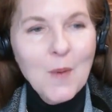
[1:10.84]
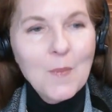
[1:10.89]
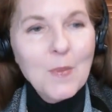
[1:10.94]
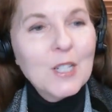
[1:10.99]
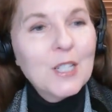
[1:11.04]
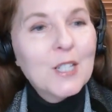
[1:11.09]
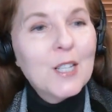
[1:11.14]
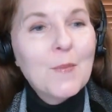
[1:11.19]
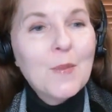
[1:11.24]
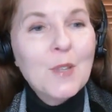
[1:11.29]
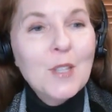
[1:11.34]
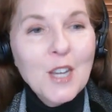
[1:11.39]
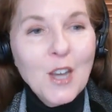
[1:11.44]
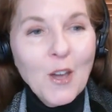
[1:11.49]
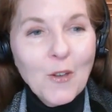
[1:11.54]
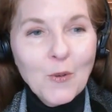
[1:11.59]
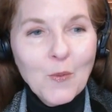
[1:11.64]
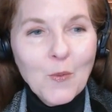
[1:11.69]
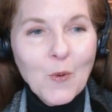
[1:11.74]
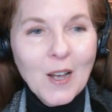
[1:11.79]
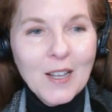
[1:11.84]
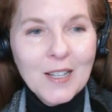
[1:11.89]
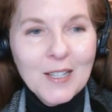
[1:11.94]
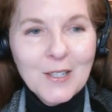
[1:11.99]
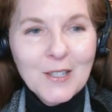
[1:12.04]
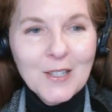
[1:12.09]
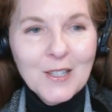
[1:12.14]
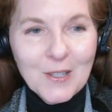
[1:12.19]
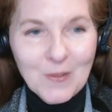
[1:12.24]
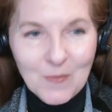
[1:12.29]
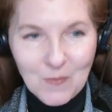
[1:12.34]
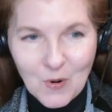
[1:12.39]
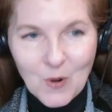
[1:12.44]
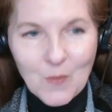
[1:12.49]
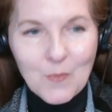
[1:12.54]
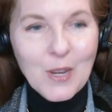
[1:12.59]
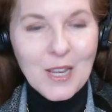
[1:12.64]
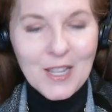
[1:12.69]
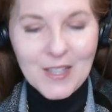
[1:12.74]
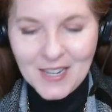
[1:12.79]
but some of the other ones
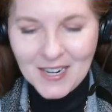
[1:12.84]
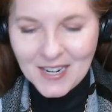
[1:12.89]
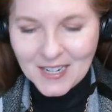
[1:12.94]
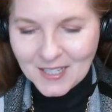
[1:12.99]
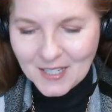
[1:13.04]
were Be the